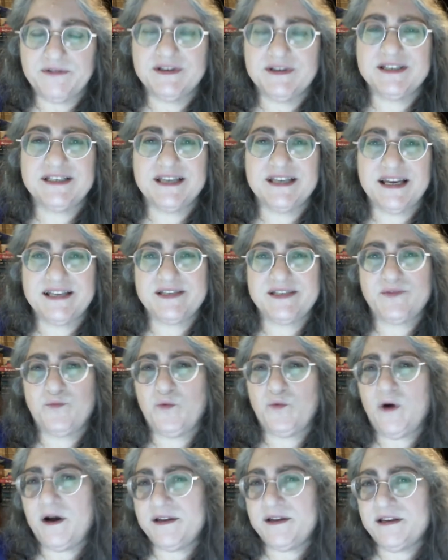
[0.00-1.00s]
assess
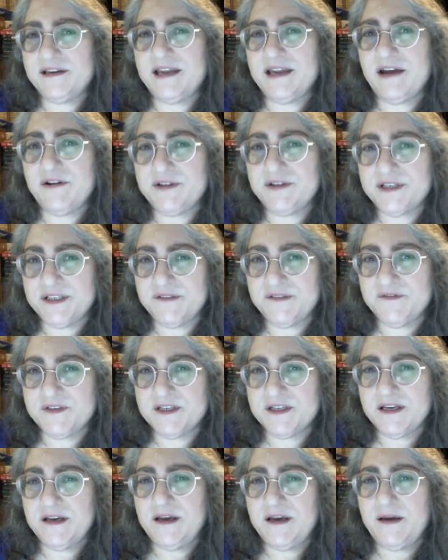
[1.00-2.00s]
wider
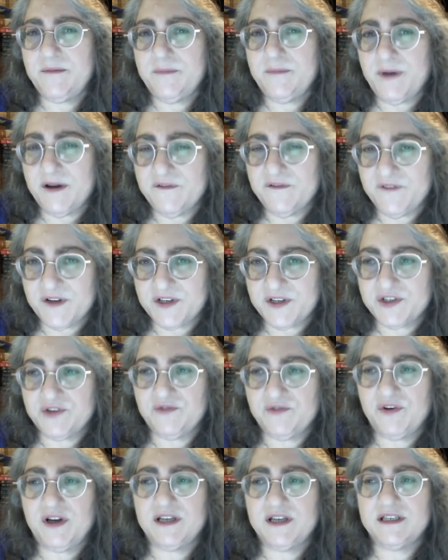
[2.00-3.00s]
narratives by
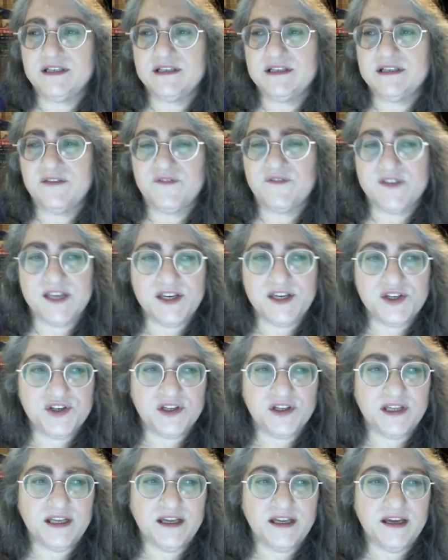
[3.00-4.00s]
fiction writers.
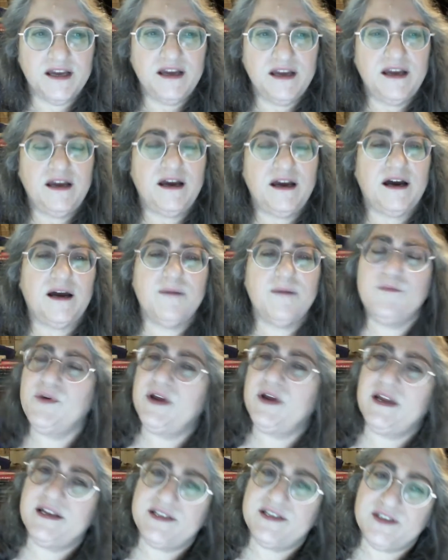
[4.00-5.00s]
Essentially, I'm
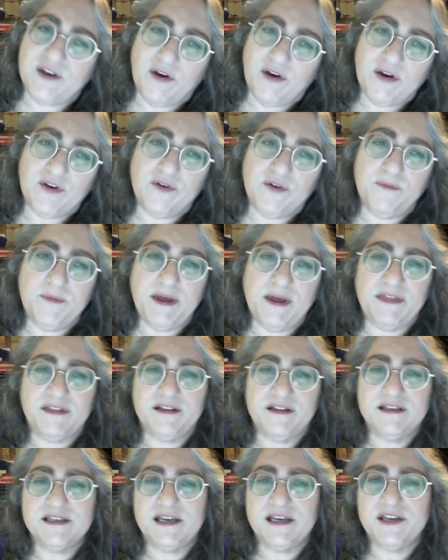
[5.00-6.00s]
bringing historical
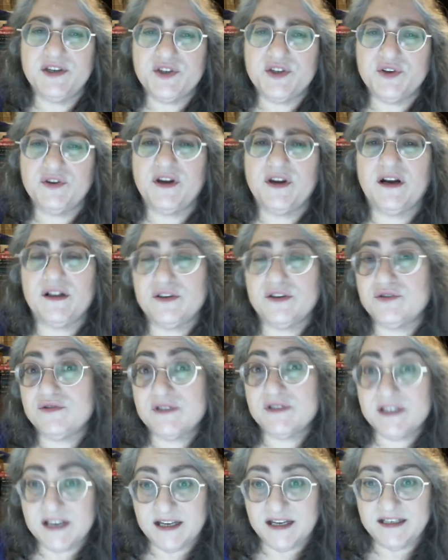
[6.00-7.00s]
methods into cultural
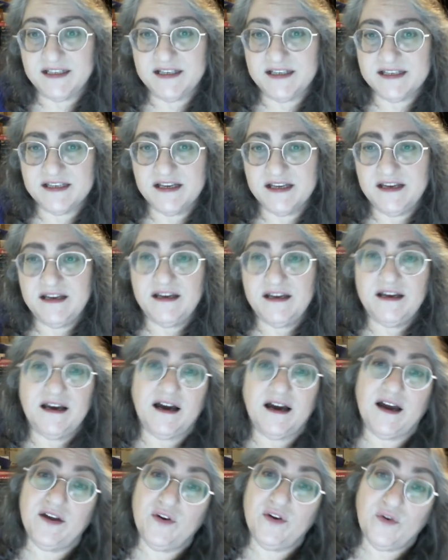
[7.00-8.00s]
studies.
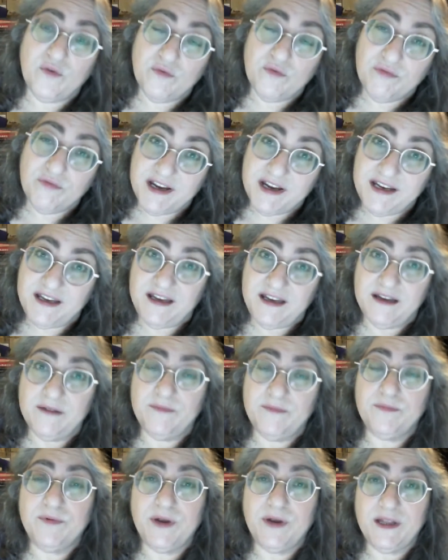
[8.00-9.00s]
I already
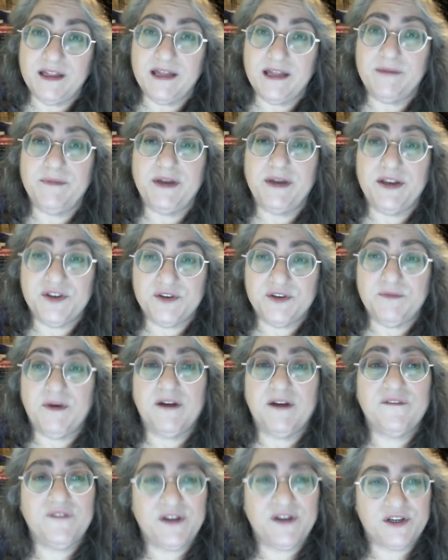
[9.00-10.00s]
bring them into
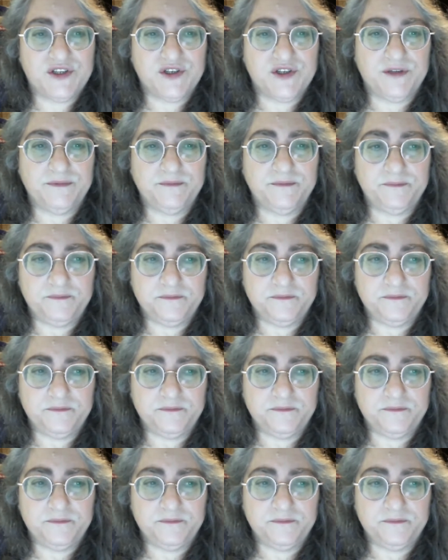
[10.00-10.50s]
my fiction.